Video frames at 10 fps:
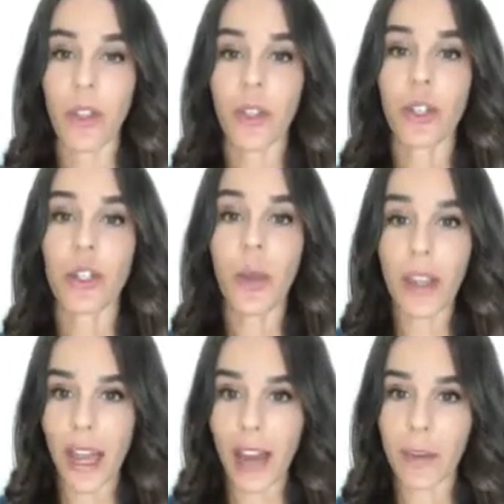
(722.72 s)

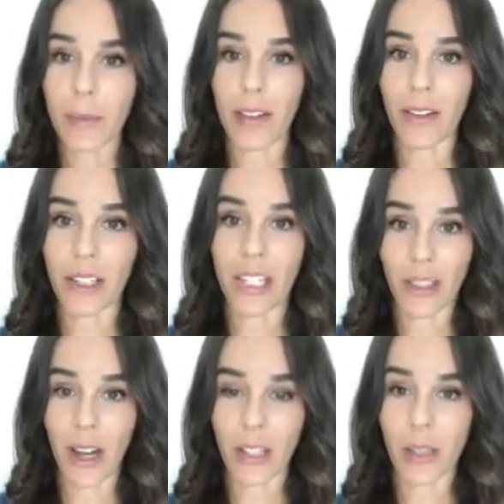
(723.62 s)
doing the heavy metal
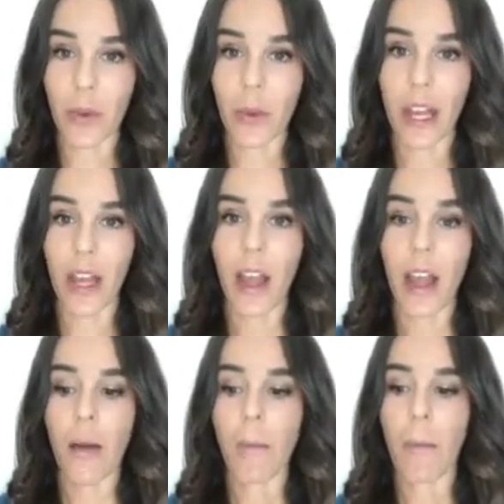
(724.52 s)
detox smoothie,
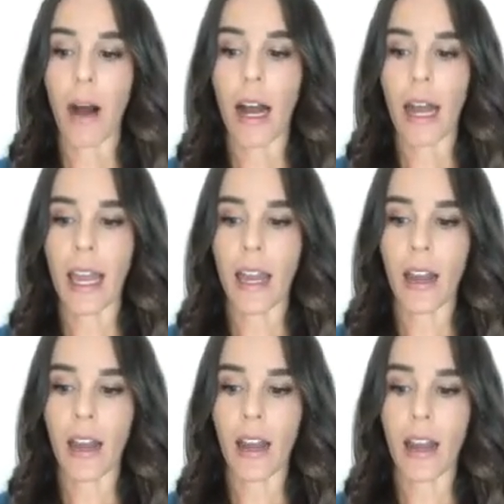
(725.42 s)
my
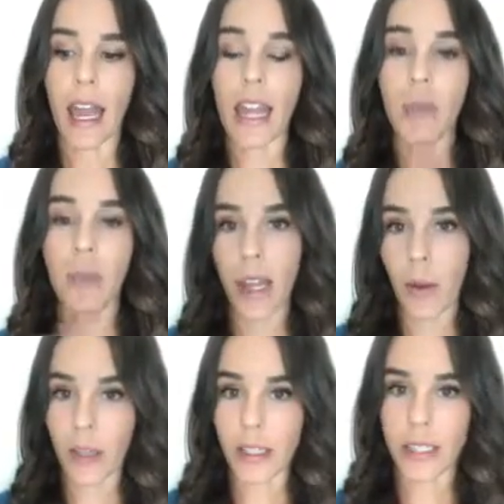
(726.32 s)

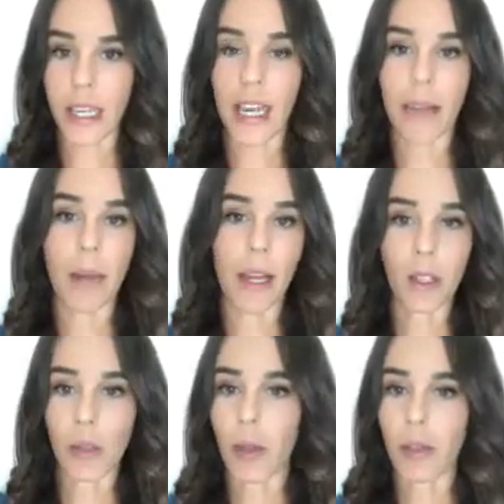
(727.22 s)
HbA1c, my
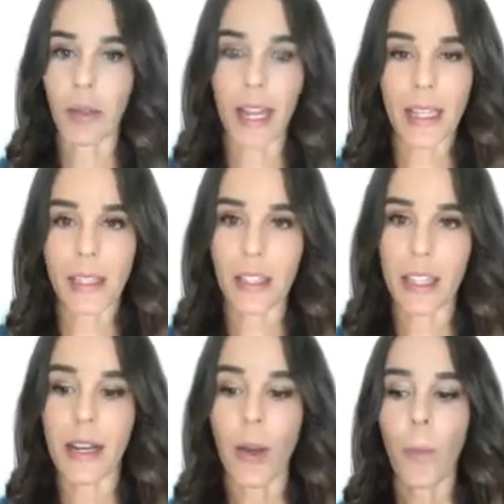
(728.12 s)
glucose, my
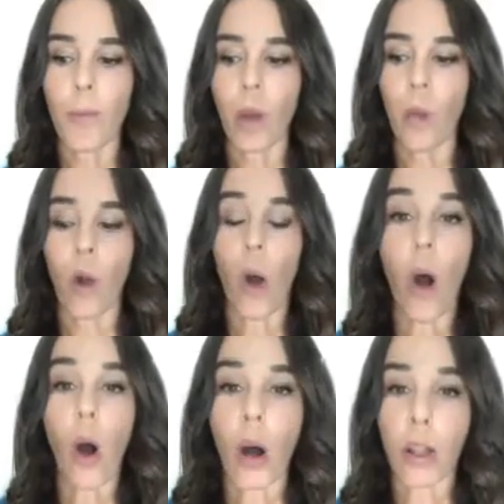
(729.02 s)
insulin were
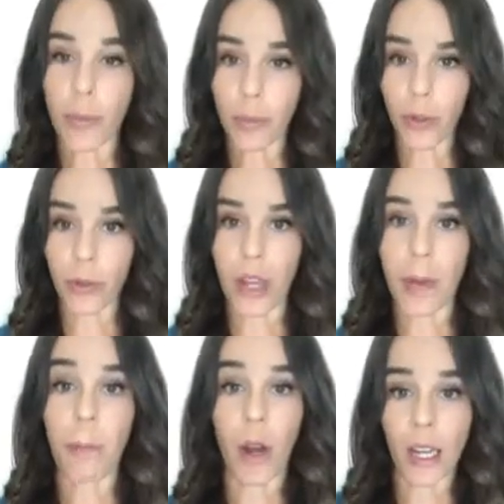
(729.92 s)
all
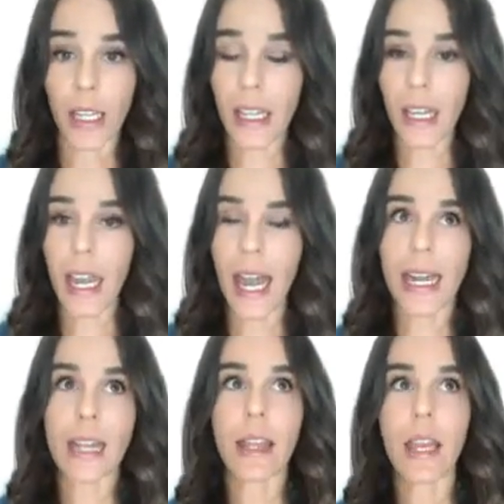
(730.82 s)
improving markedly. And
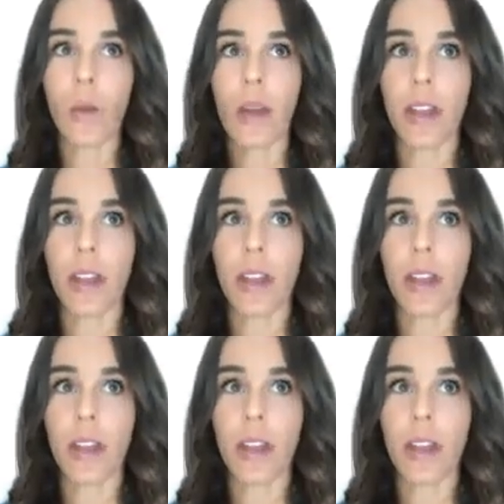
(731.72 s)
I think I